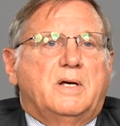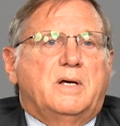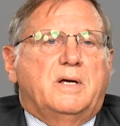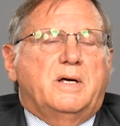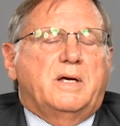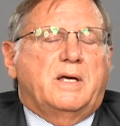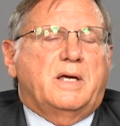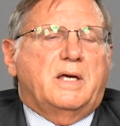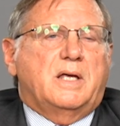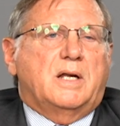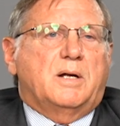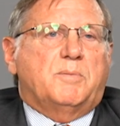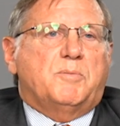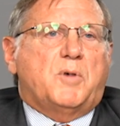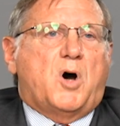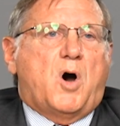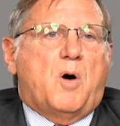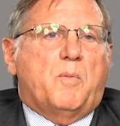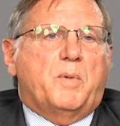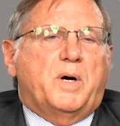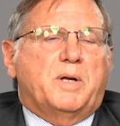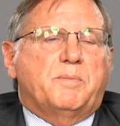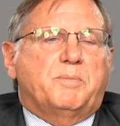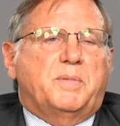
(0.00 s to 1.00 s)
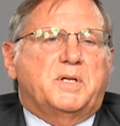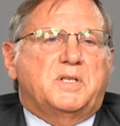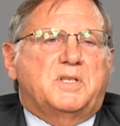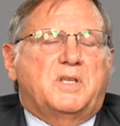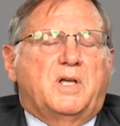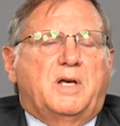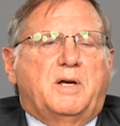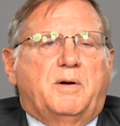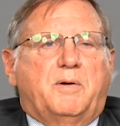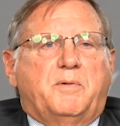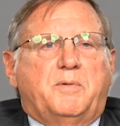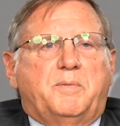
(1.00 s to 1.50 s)
in a moment, but
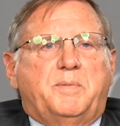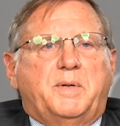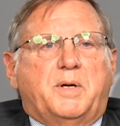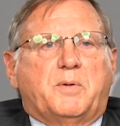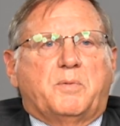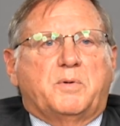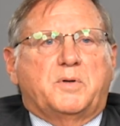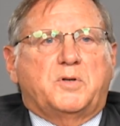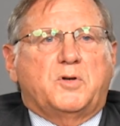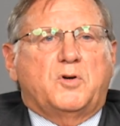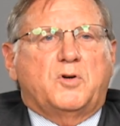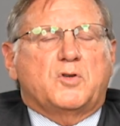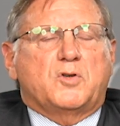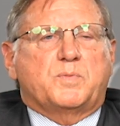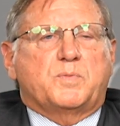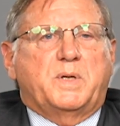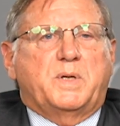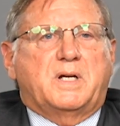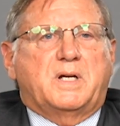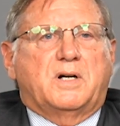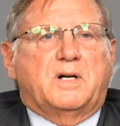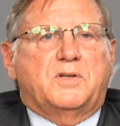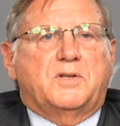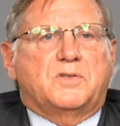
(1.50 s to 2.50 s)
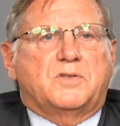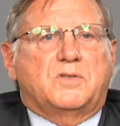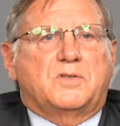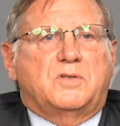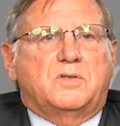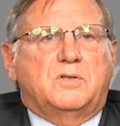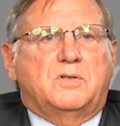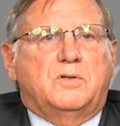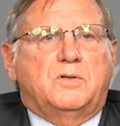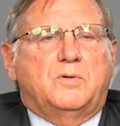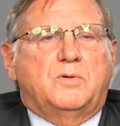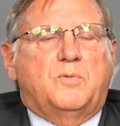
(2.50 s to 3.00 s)
it would be reduced because
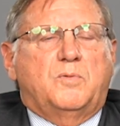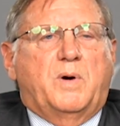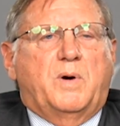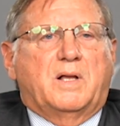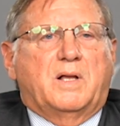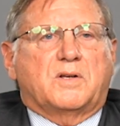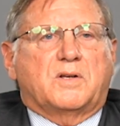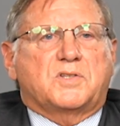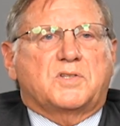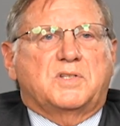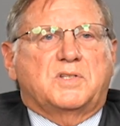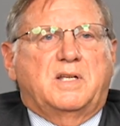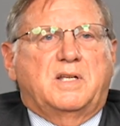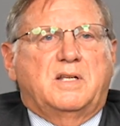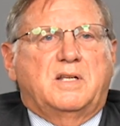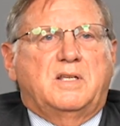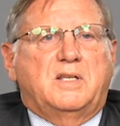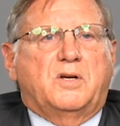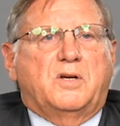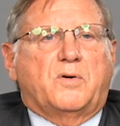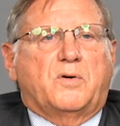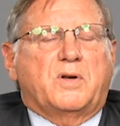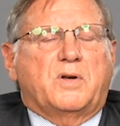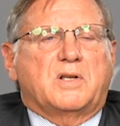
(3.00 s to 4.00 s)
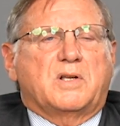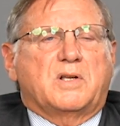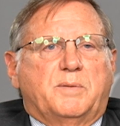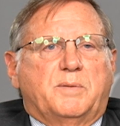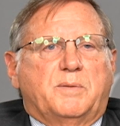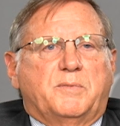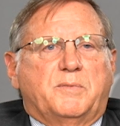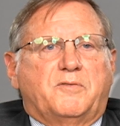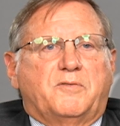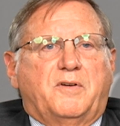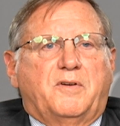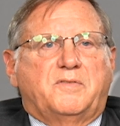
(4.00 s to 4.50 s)
you well exceeded the earning
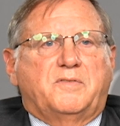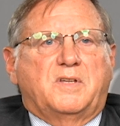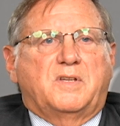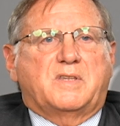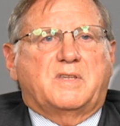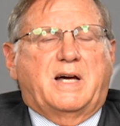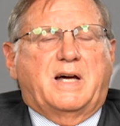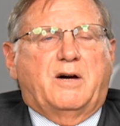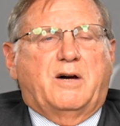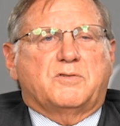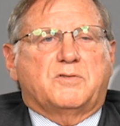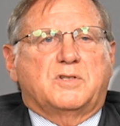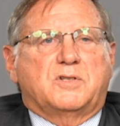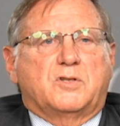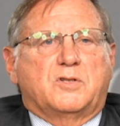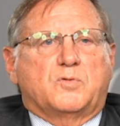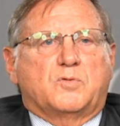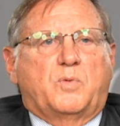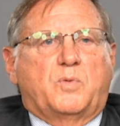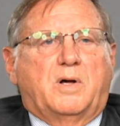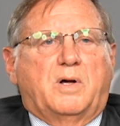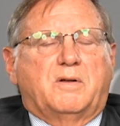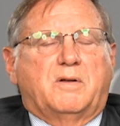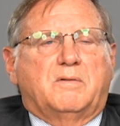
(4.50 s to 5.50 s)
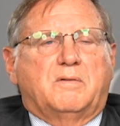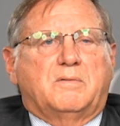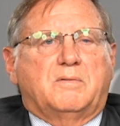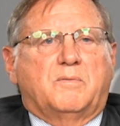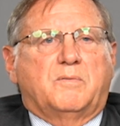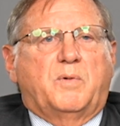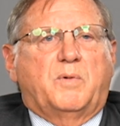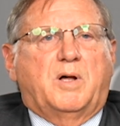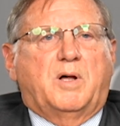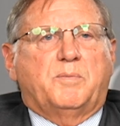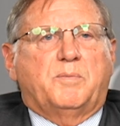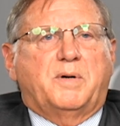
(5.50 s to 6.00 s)
$50,000 is well
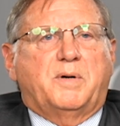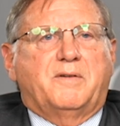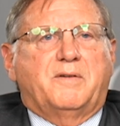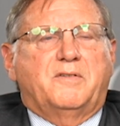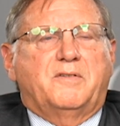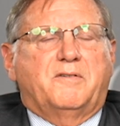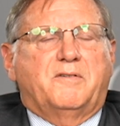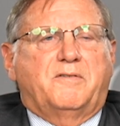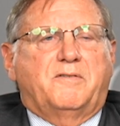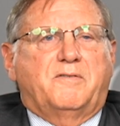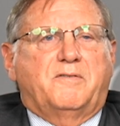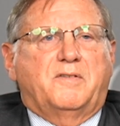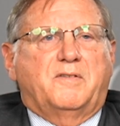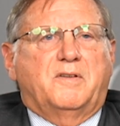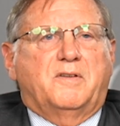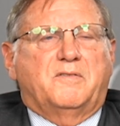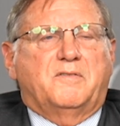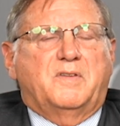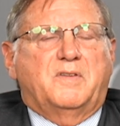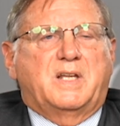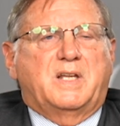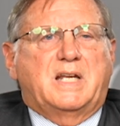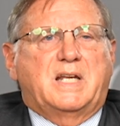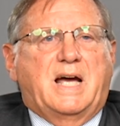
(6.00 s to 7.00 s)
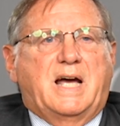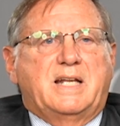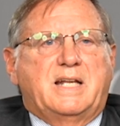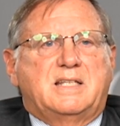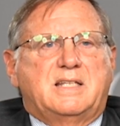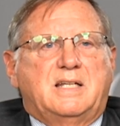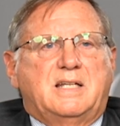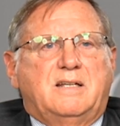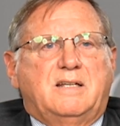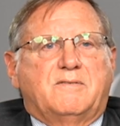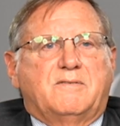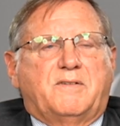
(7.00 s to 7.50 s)
above the
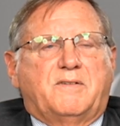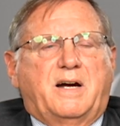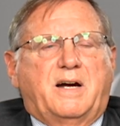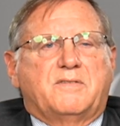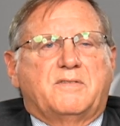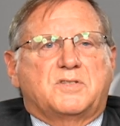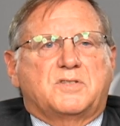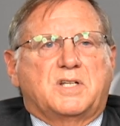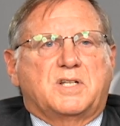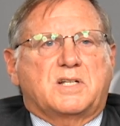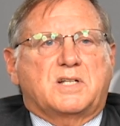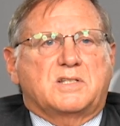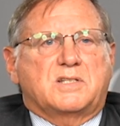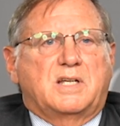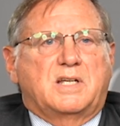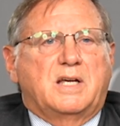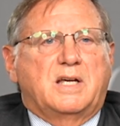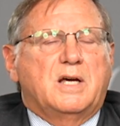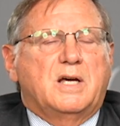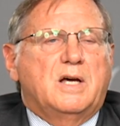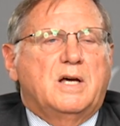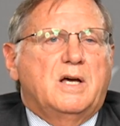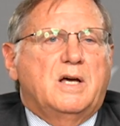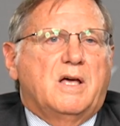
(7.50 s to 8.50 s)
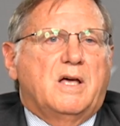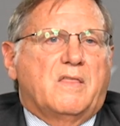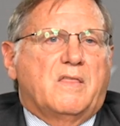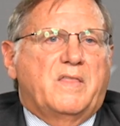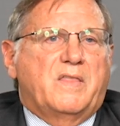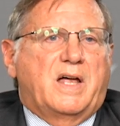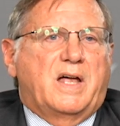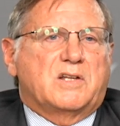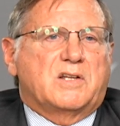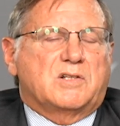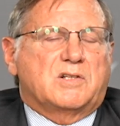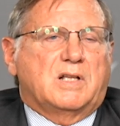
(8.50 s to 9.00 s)
$19,560
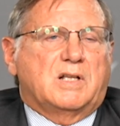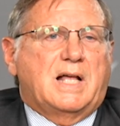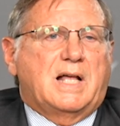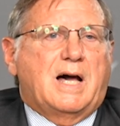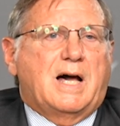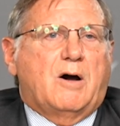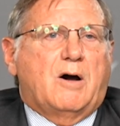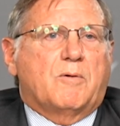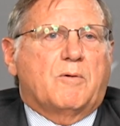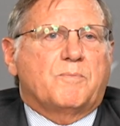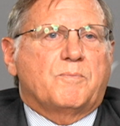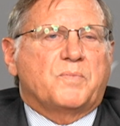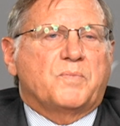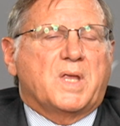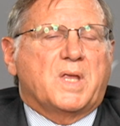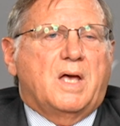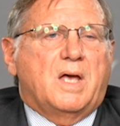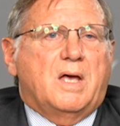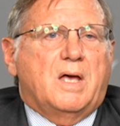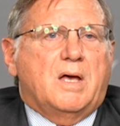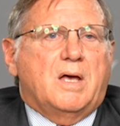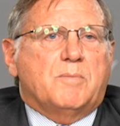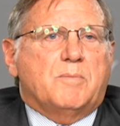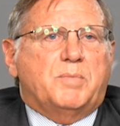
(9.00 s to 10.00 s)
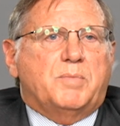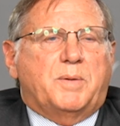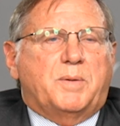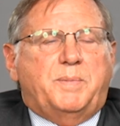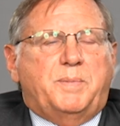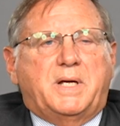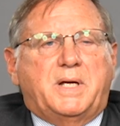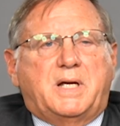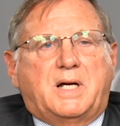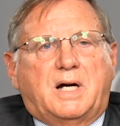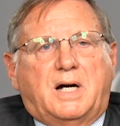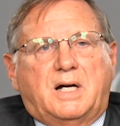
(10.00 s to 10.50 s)
that is allowed. But
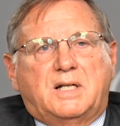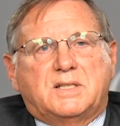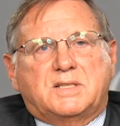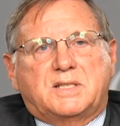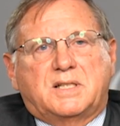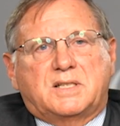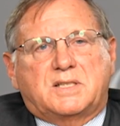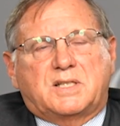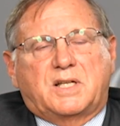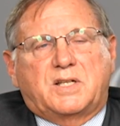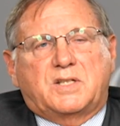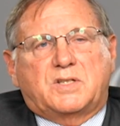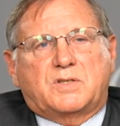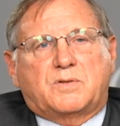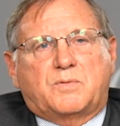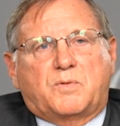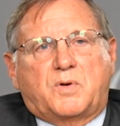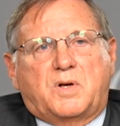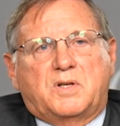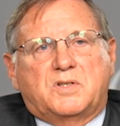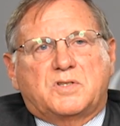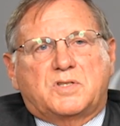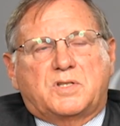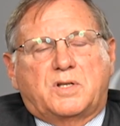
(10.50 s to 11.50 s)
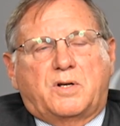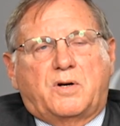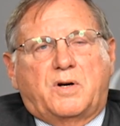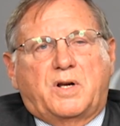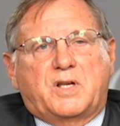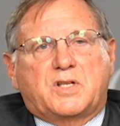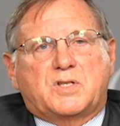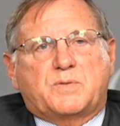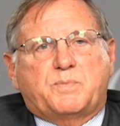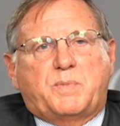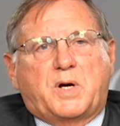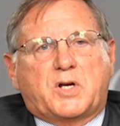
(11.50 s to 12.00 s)
because it's considered a
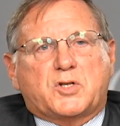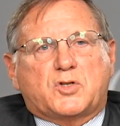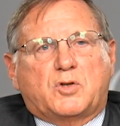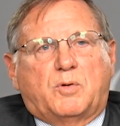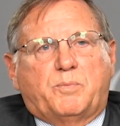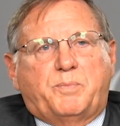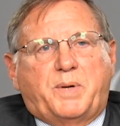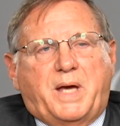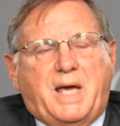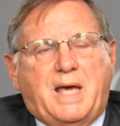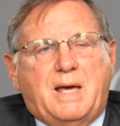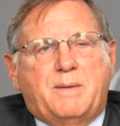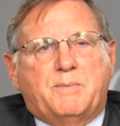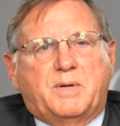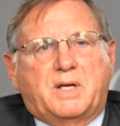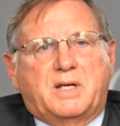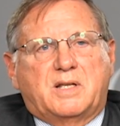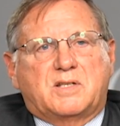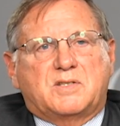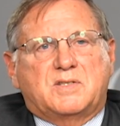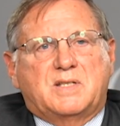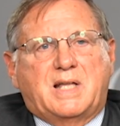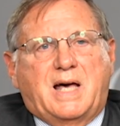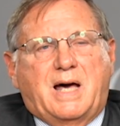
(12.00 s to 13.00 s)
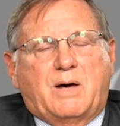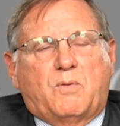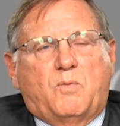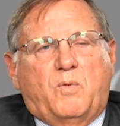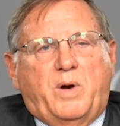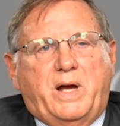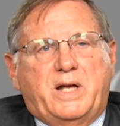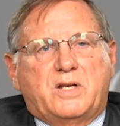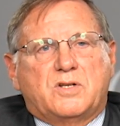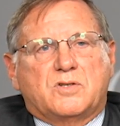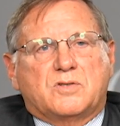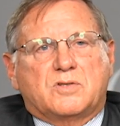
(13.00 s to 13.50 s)
special payment, it's not
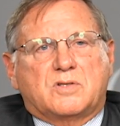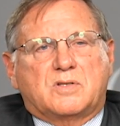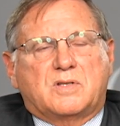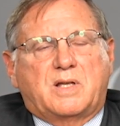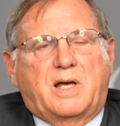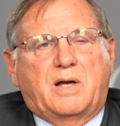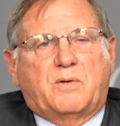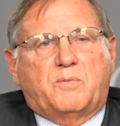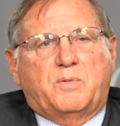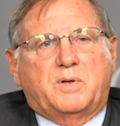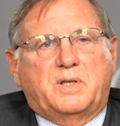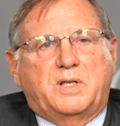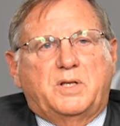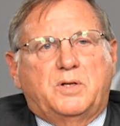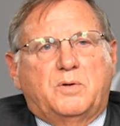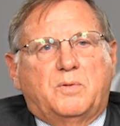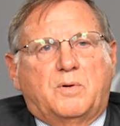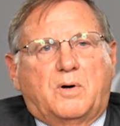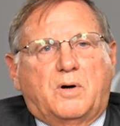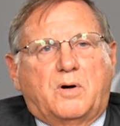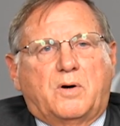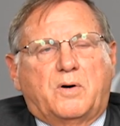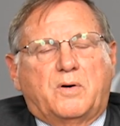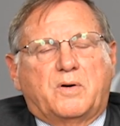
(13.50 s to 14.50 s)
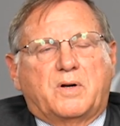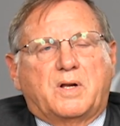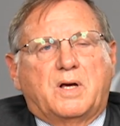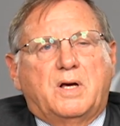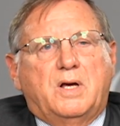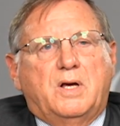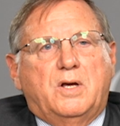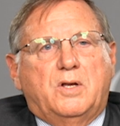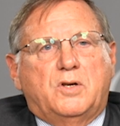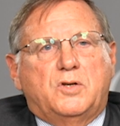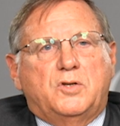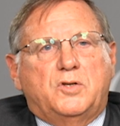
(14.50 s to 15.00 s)
wages that really you earned
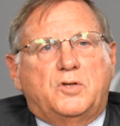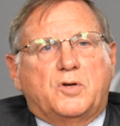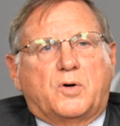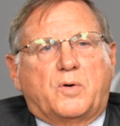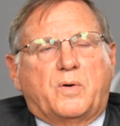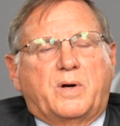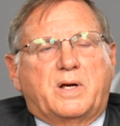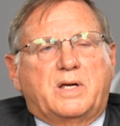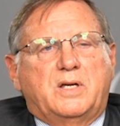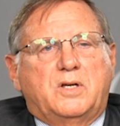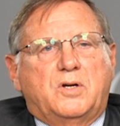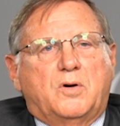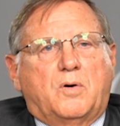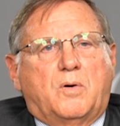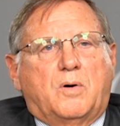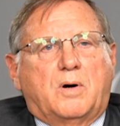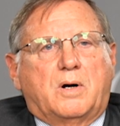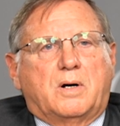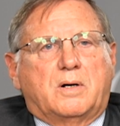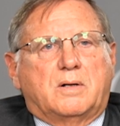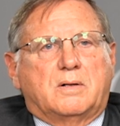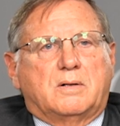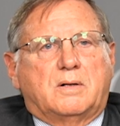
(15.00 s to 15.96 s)
during your